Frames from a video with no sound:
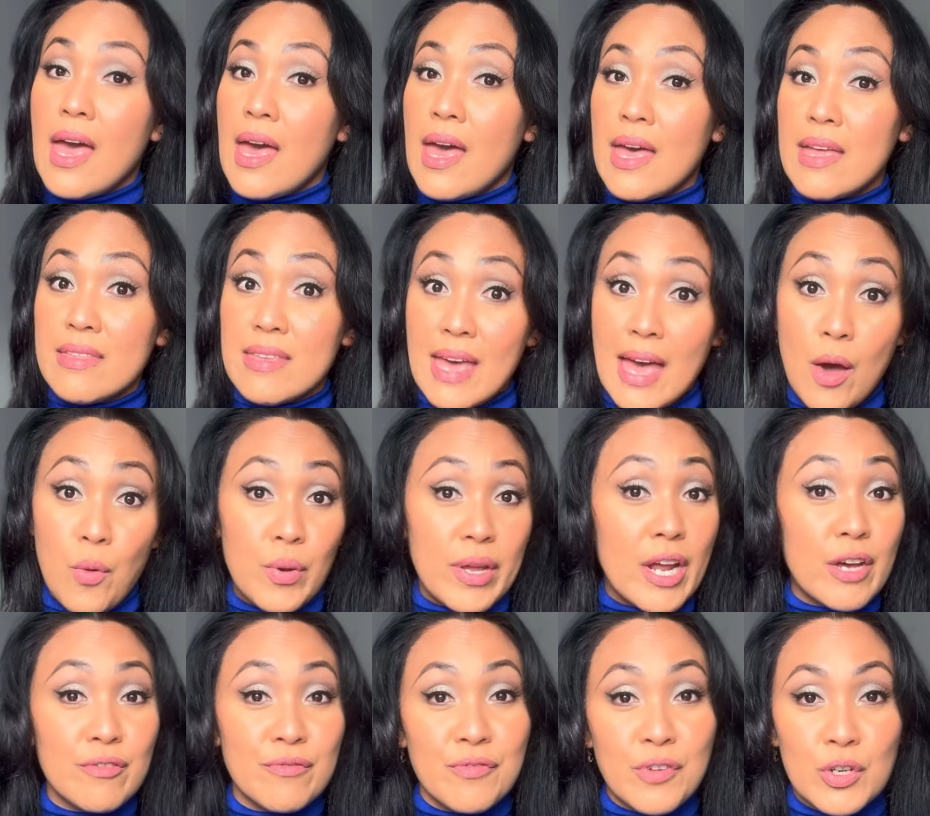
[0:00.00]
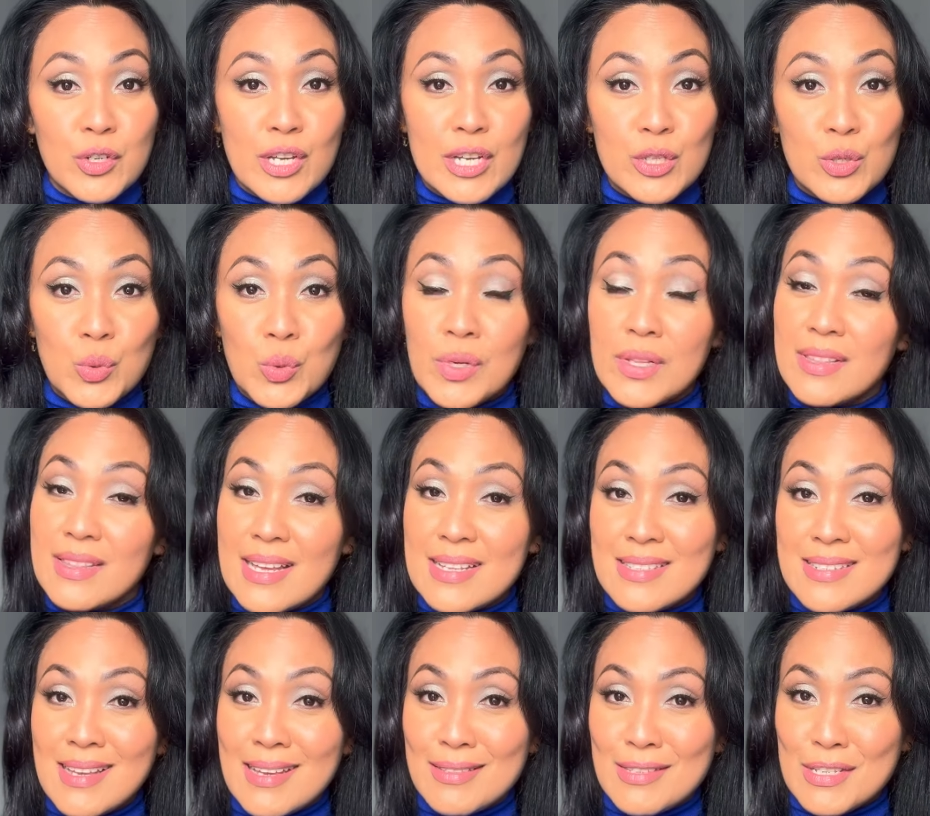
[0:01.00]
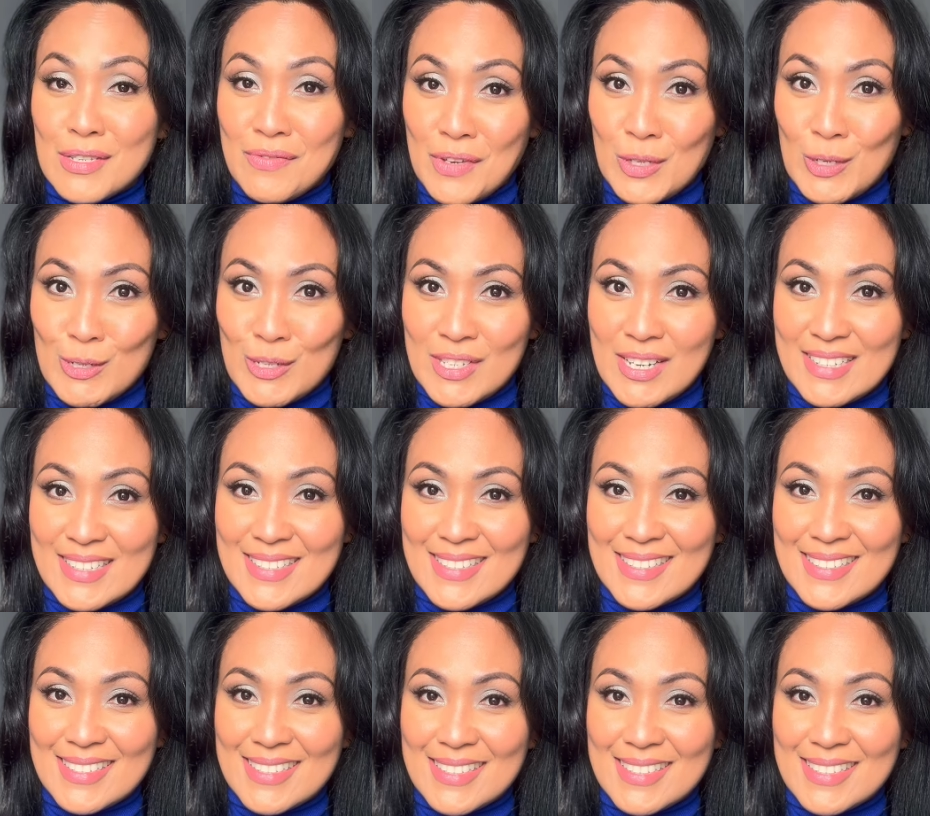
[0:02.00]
And yeah, without further ado, let's get this video started.